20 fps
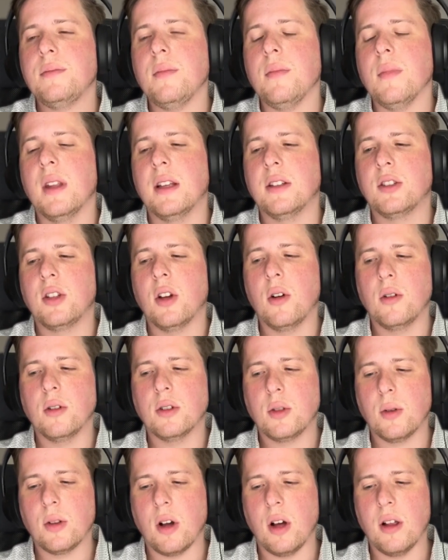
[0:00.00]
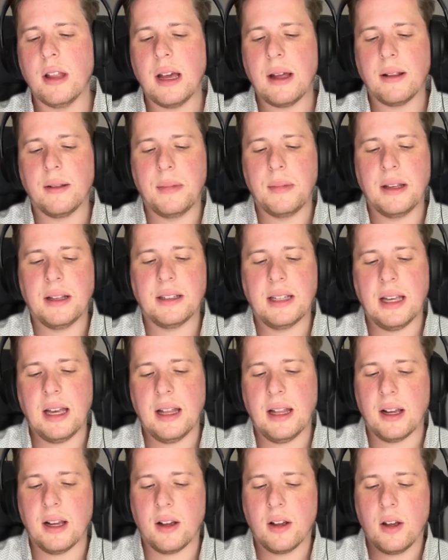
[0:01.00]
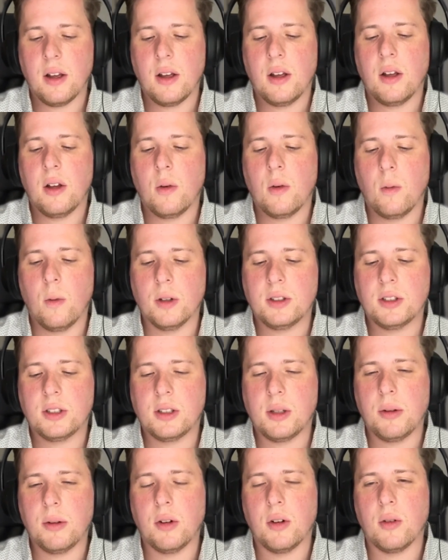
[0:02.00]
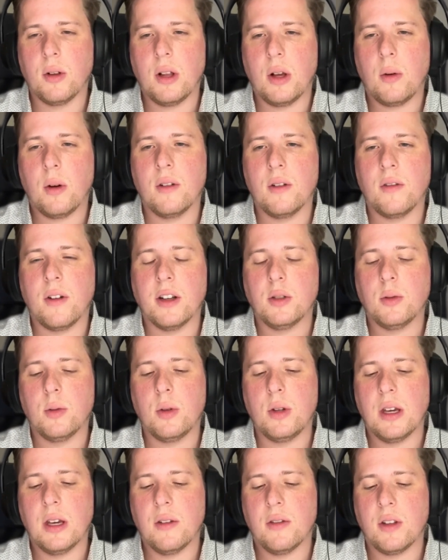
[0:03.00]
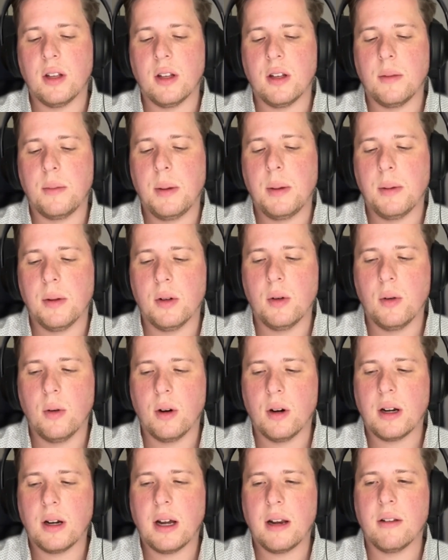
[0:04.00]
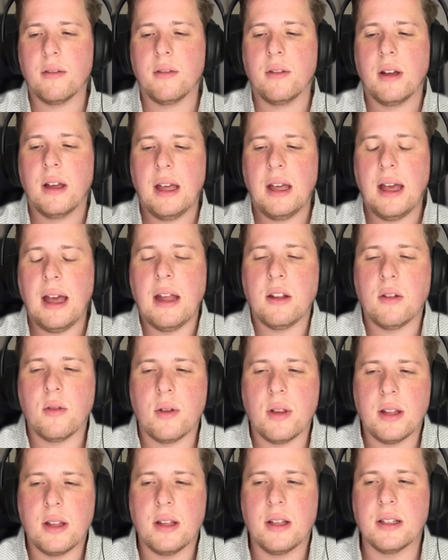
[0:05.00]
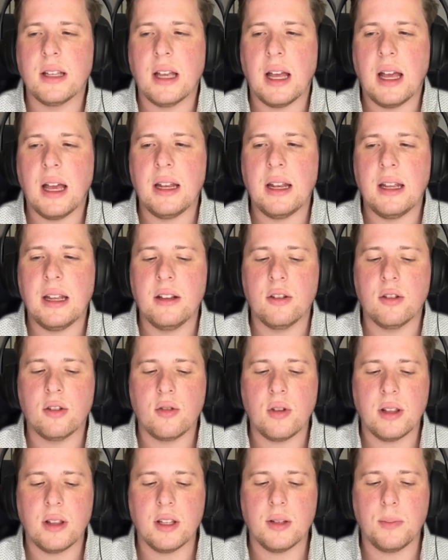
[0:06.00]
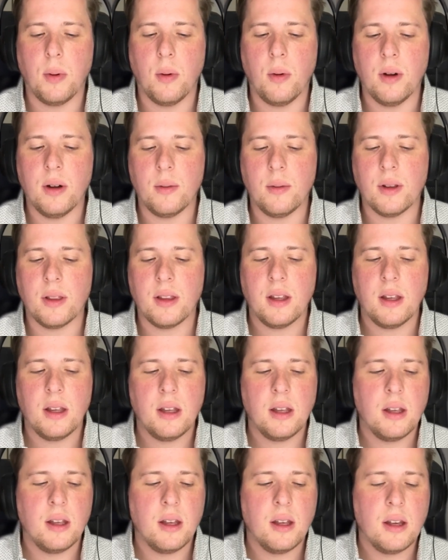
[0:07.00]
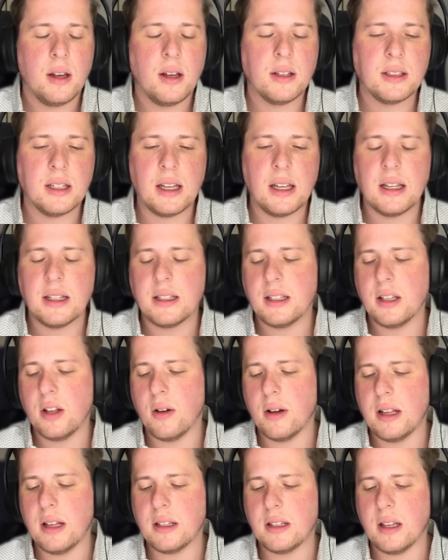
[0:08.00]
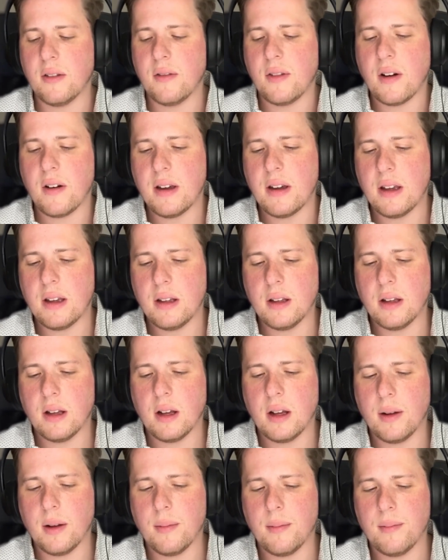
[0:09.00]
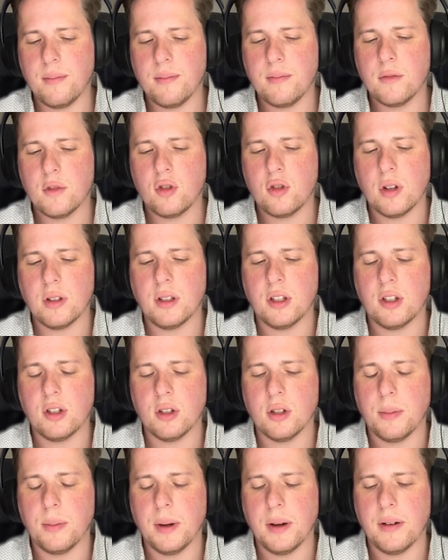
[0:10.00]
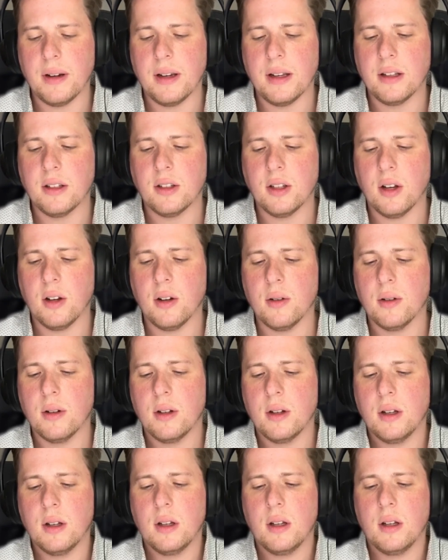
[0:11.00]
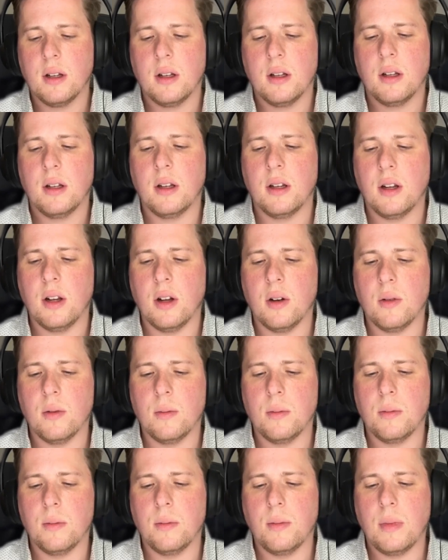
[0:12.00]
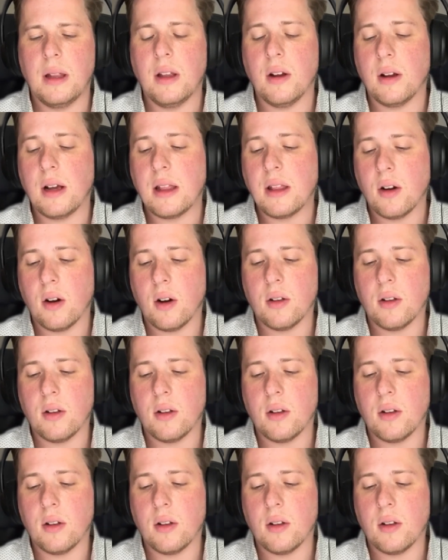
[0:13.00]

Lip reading: So with all that being said, like what's some of your like what advice would you give to people who are kind of entering the design industry at this point with because it's it is a very transitional period, so and there are these